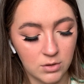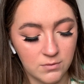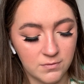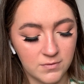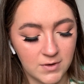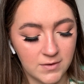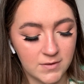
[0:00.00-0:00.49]

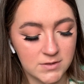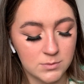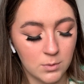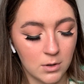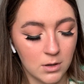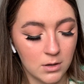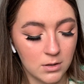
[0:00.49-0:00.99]
So then I
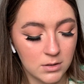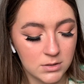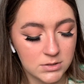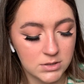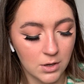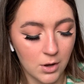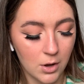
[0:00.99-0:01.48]
take this and I
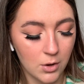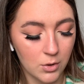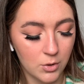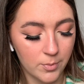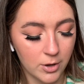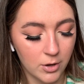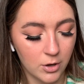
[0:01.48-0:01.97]
have 2
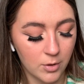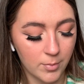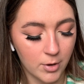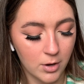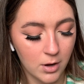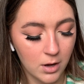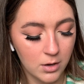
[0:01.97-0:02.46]
bottles of it
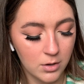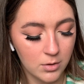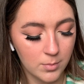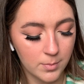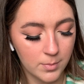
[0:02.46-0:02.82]
because they're way